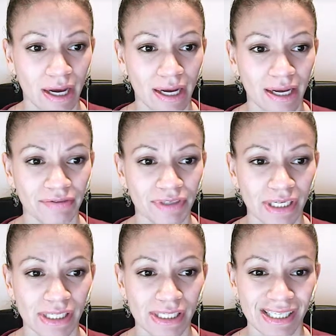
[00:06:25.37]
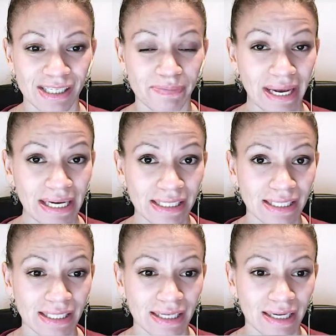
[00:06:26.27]
gives us the
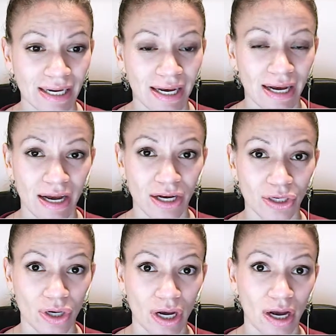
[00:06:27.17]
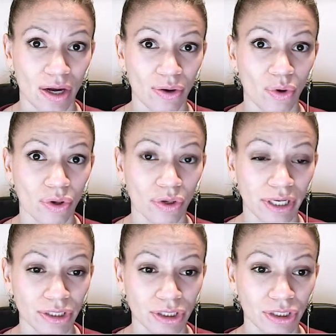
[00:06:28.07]
space, 1/4
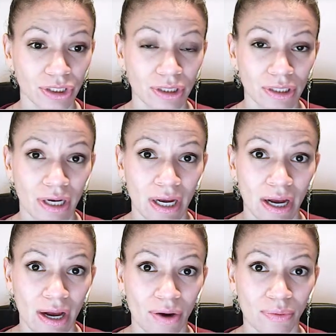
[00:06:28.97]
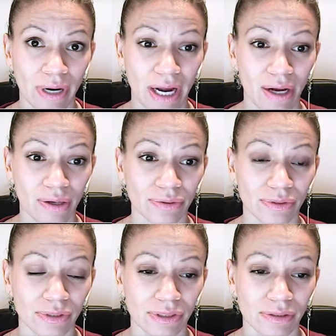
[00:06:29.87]
inch
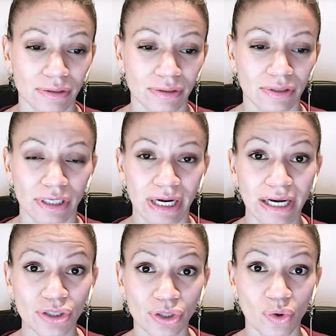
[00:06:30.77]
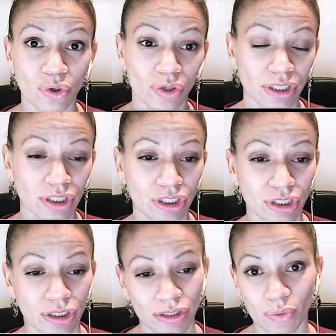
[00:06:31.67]
around, or an extra 1/4
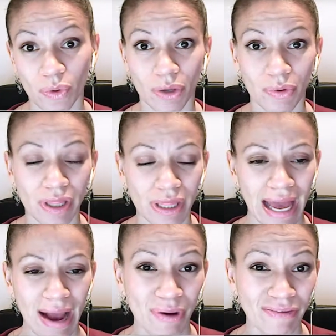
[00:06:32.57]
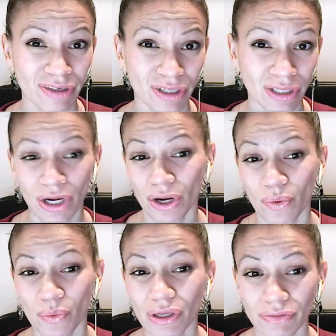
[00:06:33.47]
inch to work with. However,
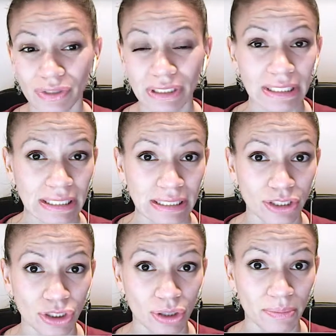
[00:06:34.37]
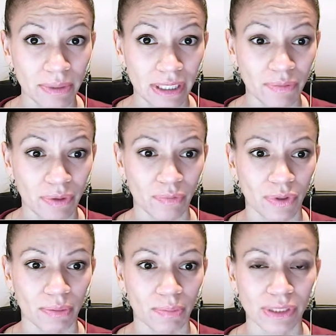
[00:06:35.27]
we don't really need the show bleed when
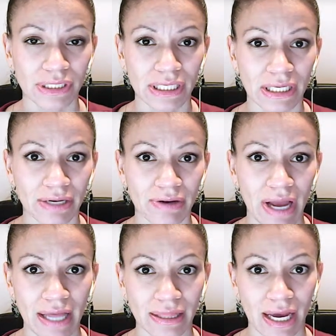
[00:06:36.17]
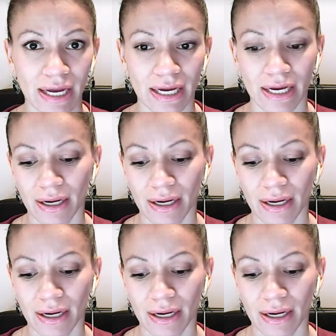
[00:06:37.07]
we're printing at like